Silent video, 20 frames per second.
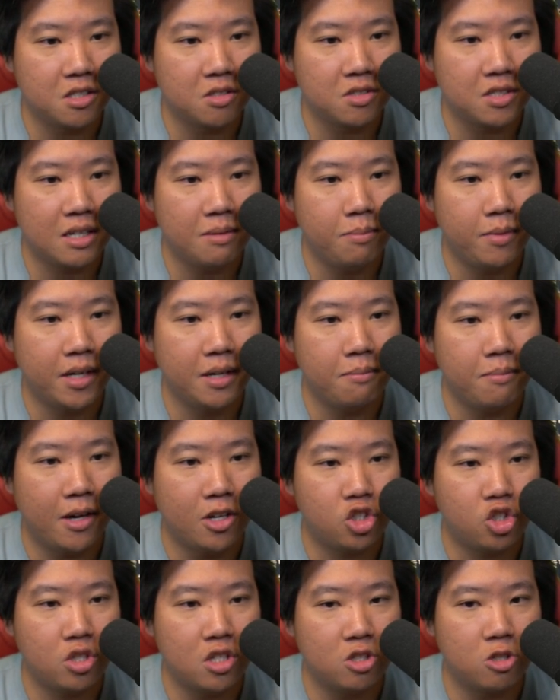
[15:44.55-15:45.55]
So somebody
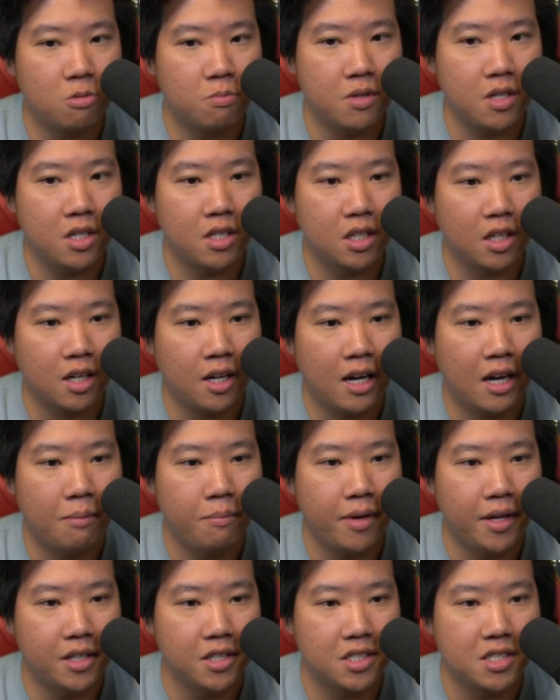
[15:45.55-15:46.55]
mentioned it to me in the
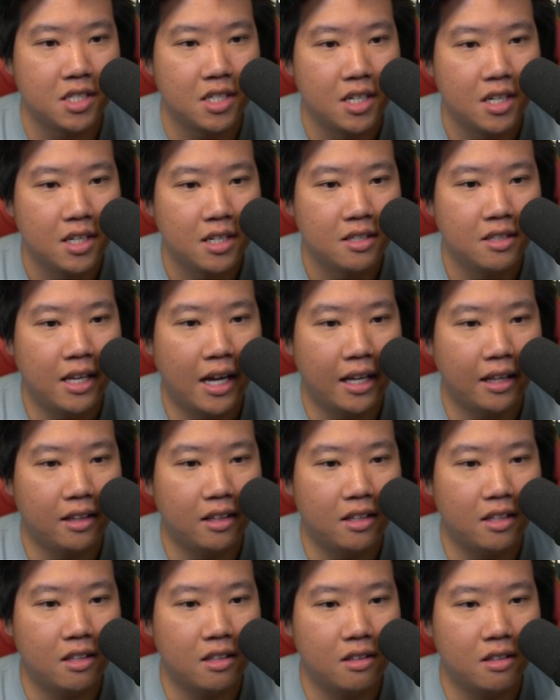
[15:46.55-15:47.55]
comments that,
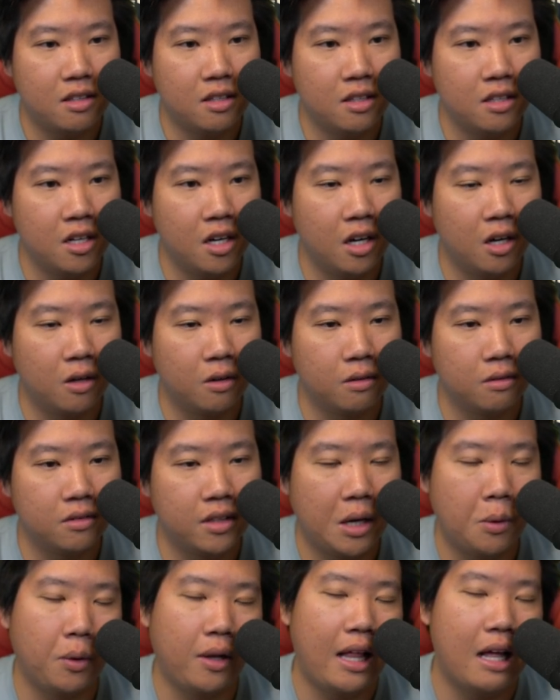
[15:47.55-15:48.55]
you know,
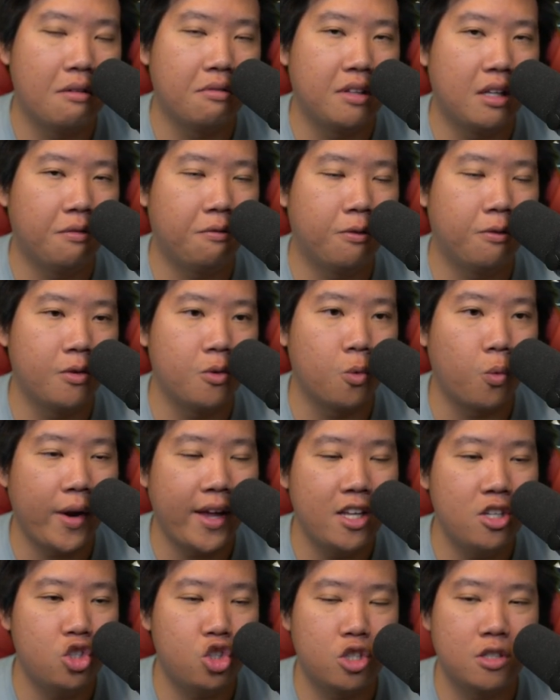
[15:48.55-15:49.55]
they will have different
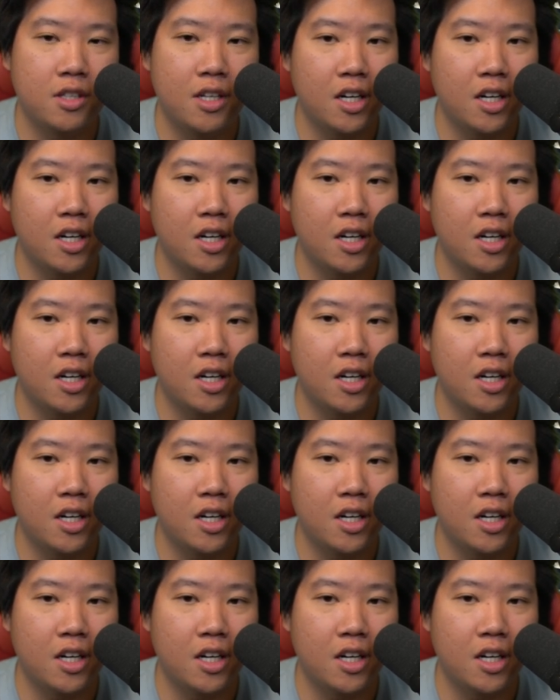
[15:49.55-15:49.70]
range.